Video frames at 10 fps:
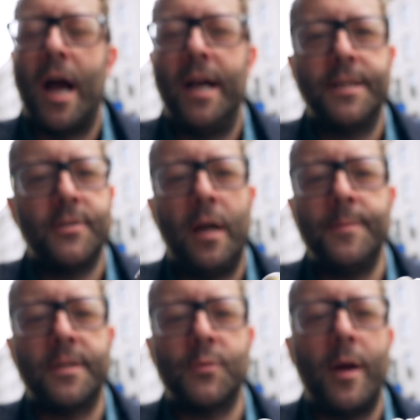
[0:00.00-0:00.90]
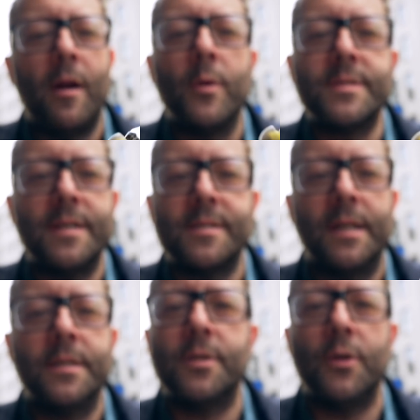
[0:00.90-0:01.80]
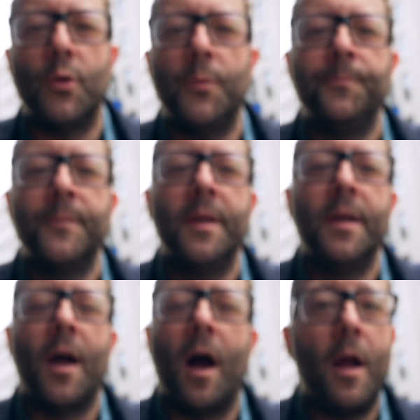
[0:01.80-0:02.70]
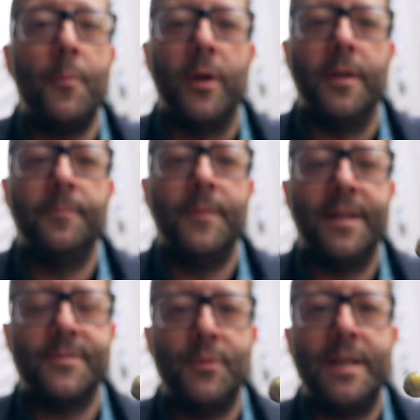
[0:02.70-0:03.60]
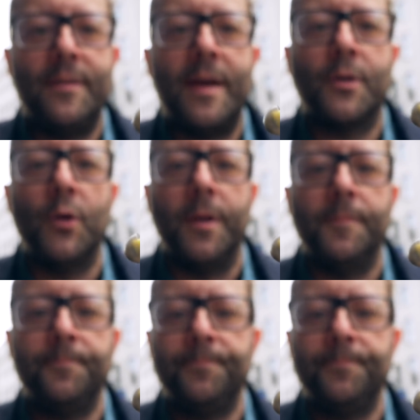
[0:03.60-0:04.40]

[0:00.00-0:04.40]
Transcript: and at times I'd swear I was listening to a hybrid. It's really that good.